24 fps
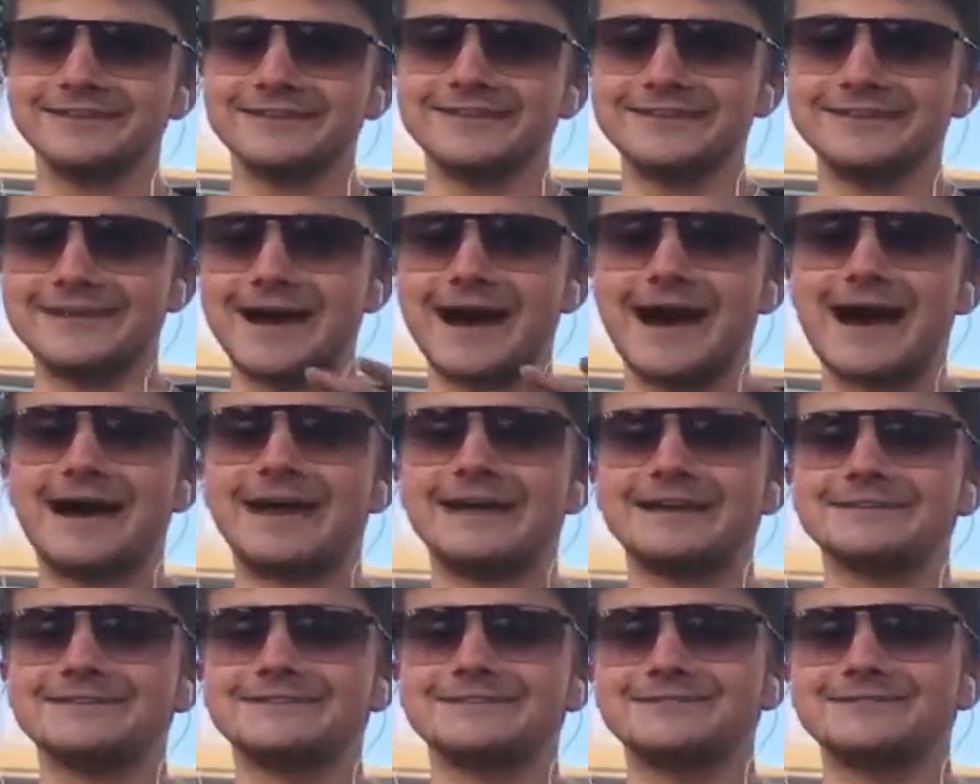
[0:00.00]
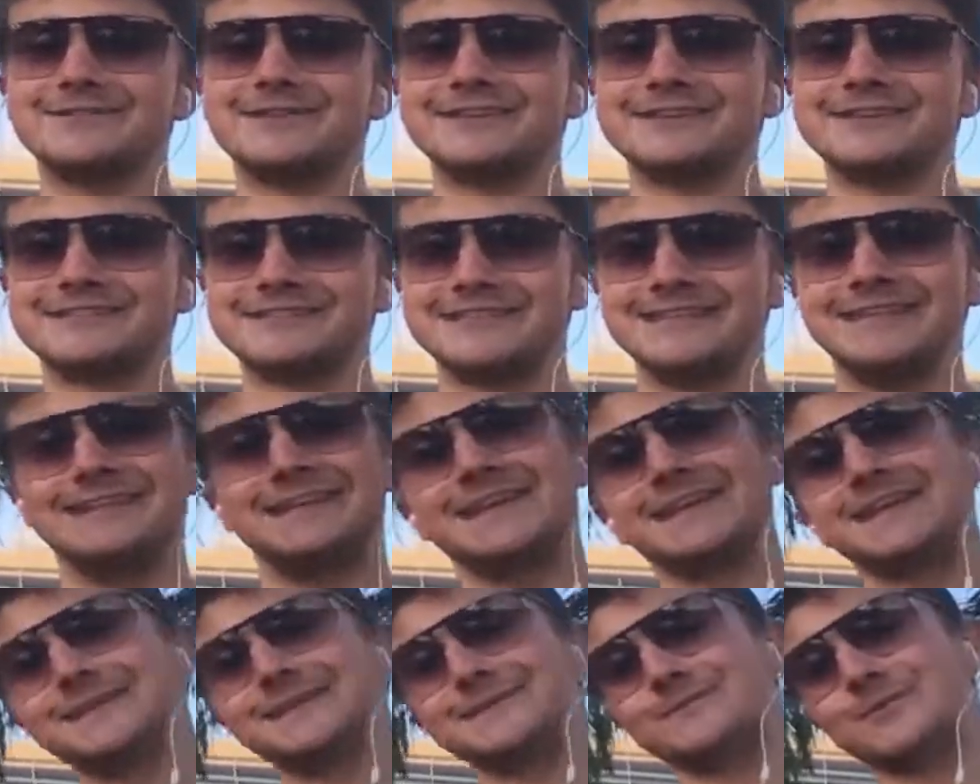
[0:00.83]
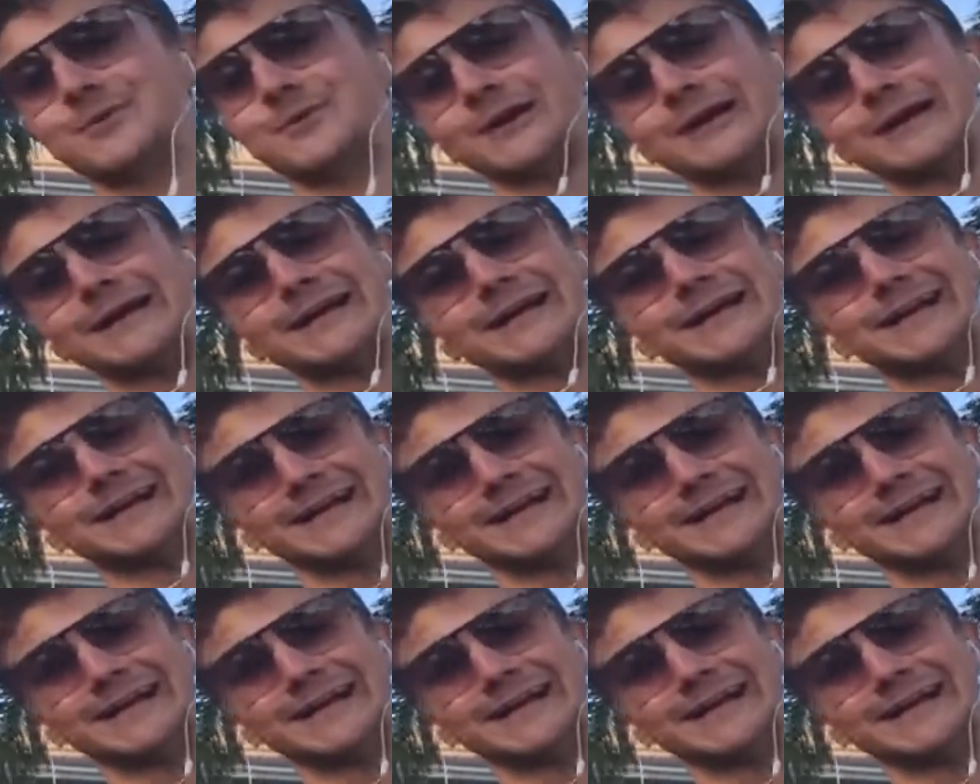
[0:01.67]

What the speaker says: not do this scene anymore."